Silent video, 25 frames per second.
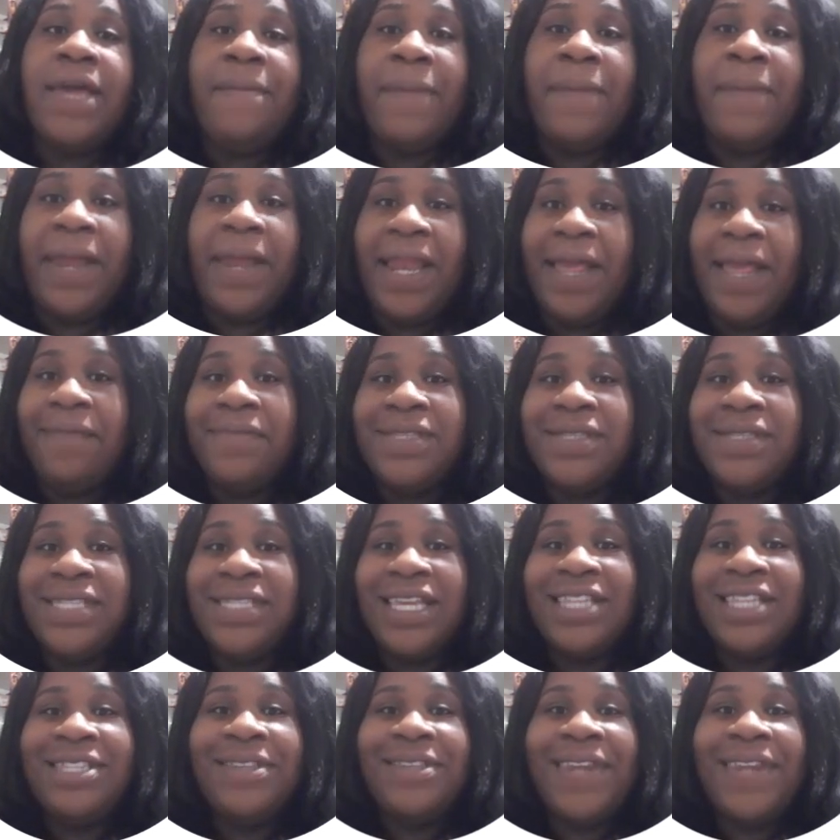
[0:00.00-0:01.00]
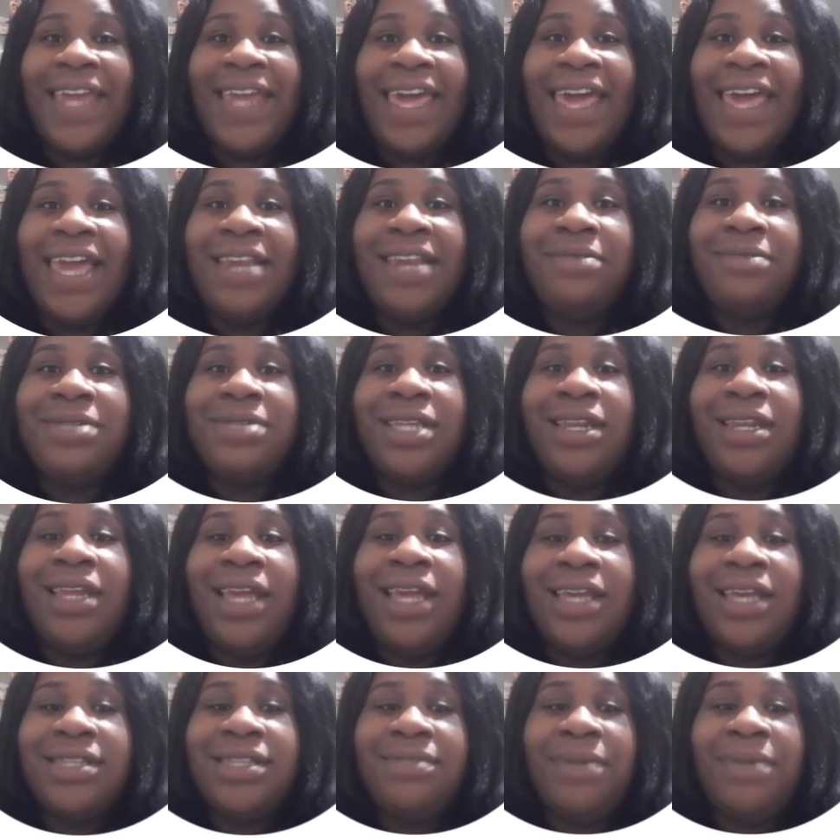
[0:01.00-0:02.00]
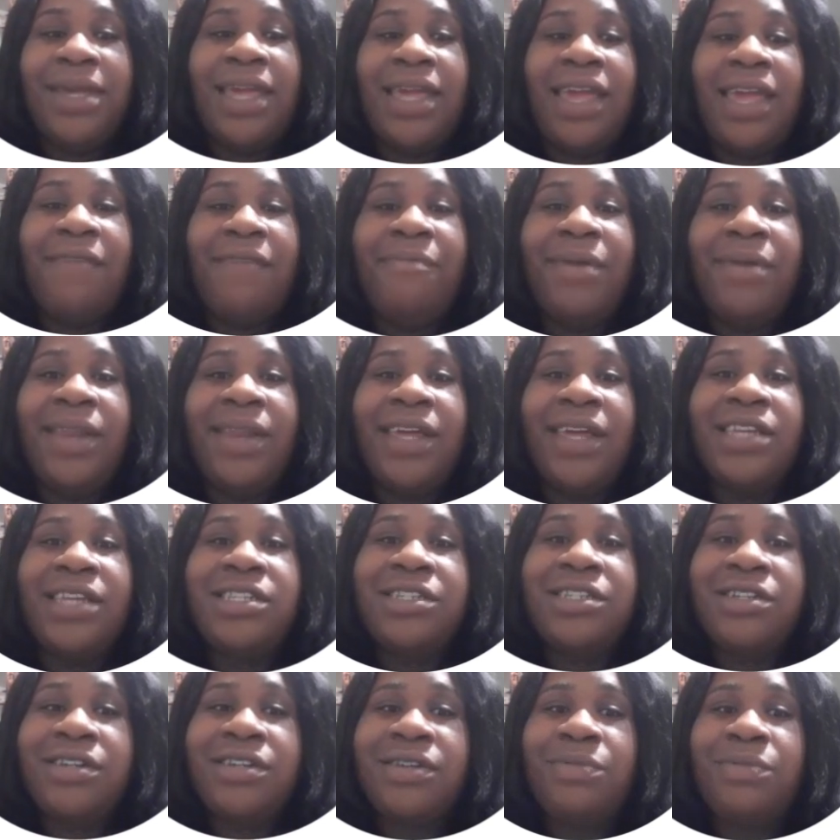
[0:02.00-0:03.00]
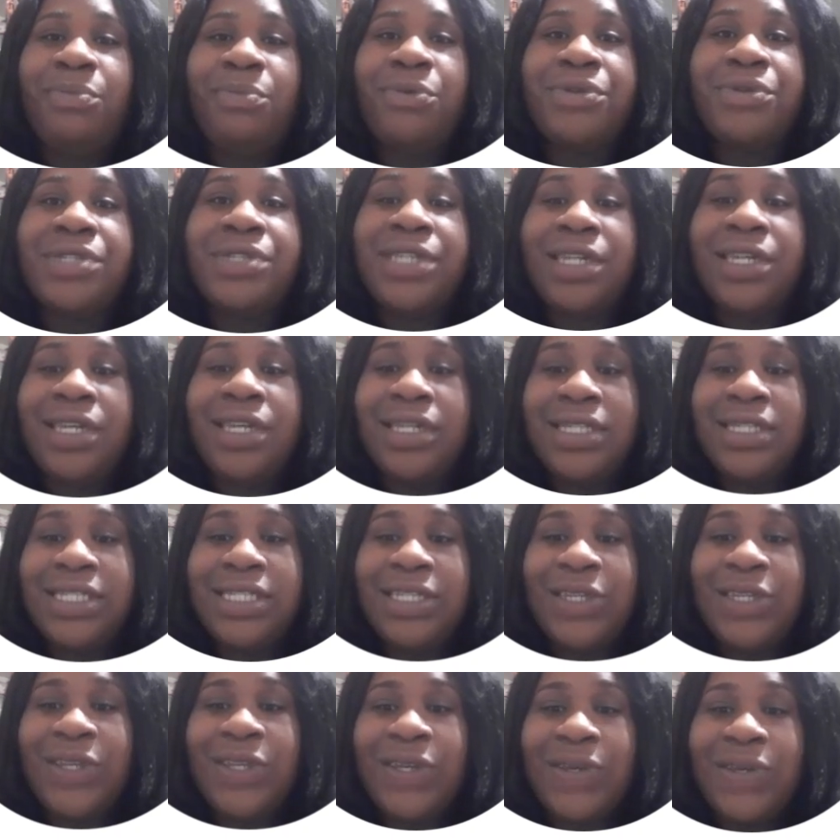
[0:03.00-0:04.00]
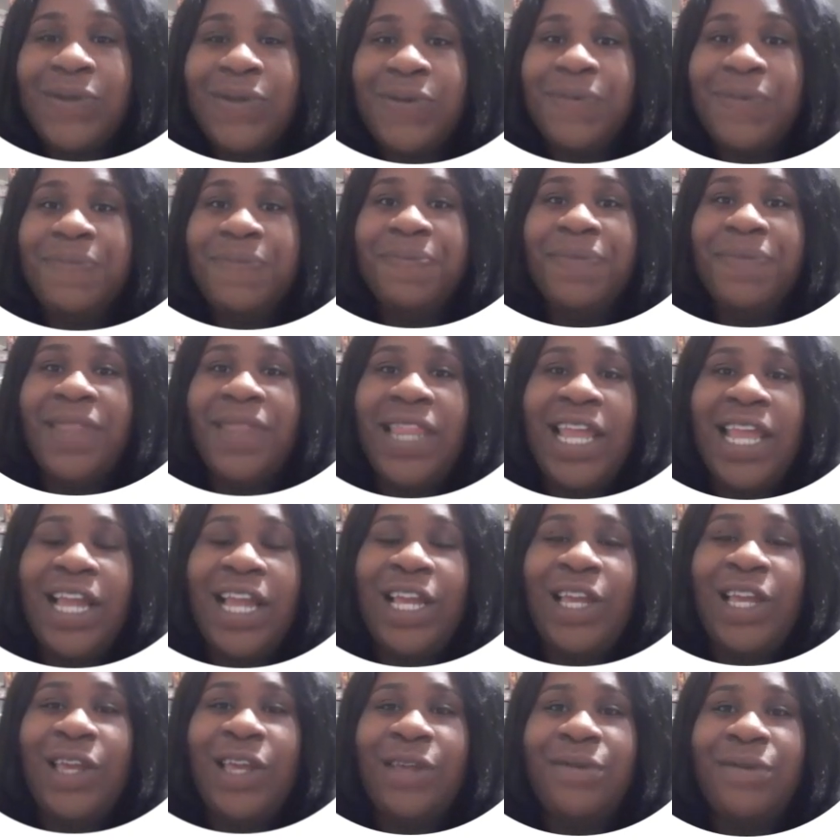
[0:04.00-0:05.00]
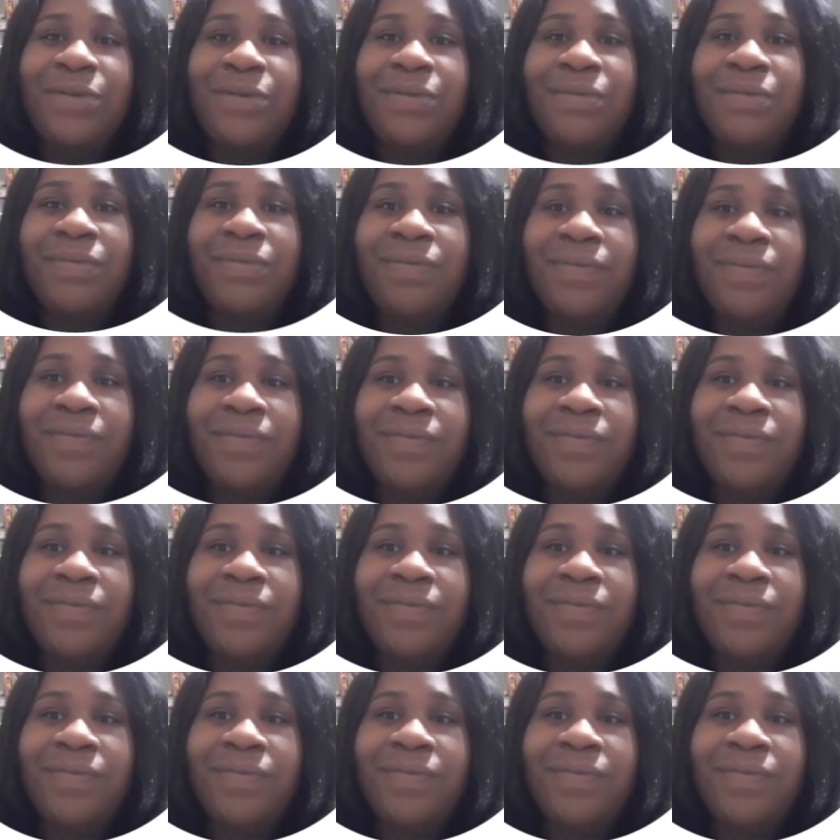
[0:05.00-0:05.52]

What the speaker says: My name is Antoinette Adams, and it has been a pleasure presenting to you. Thank you.